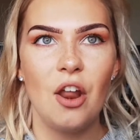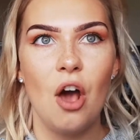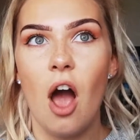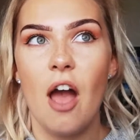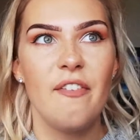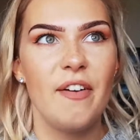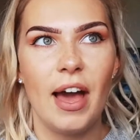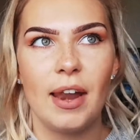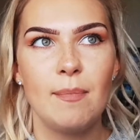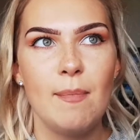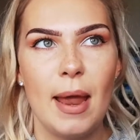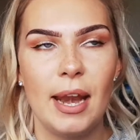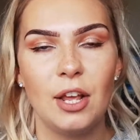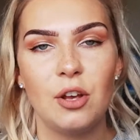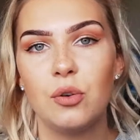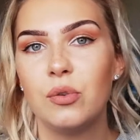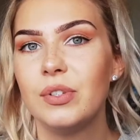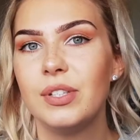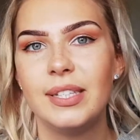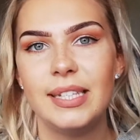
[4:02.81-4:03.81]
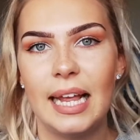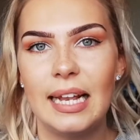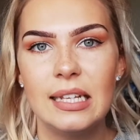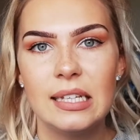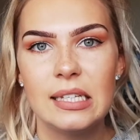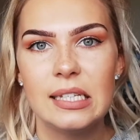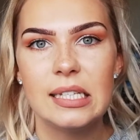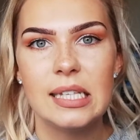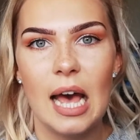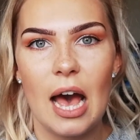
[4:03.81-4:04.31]
I've had medicals
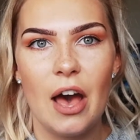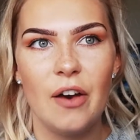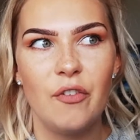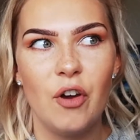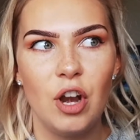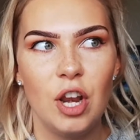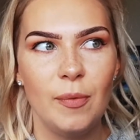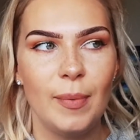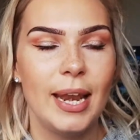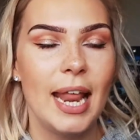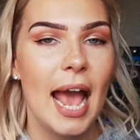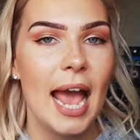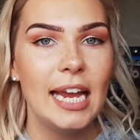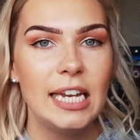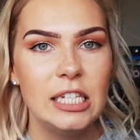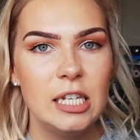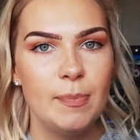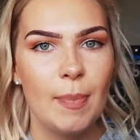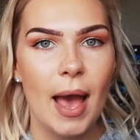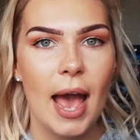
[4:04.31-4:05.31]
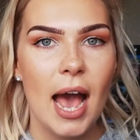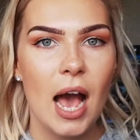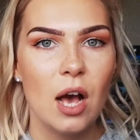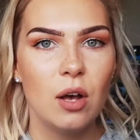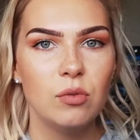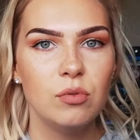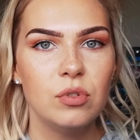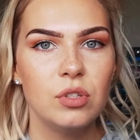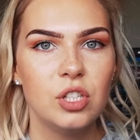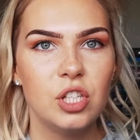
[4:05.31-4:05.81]
since that have only been
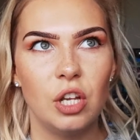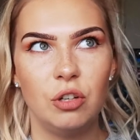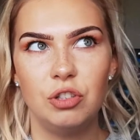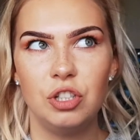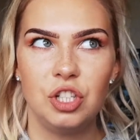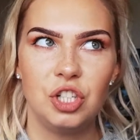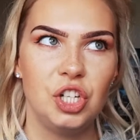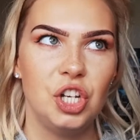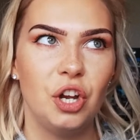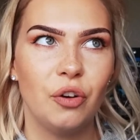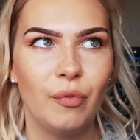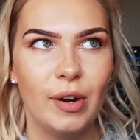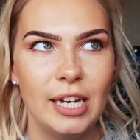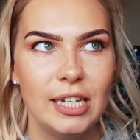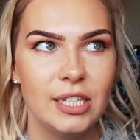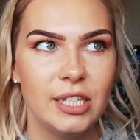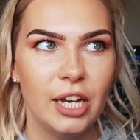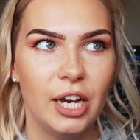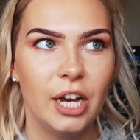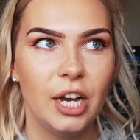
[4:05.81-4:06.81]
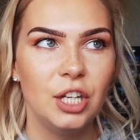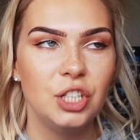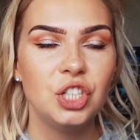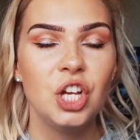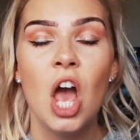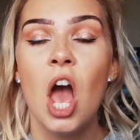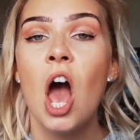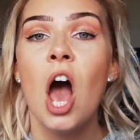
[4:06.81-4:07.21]
£80, so just do your research.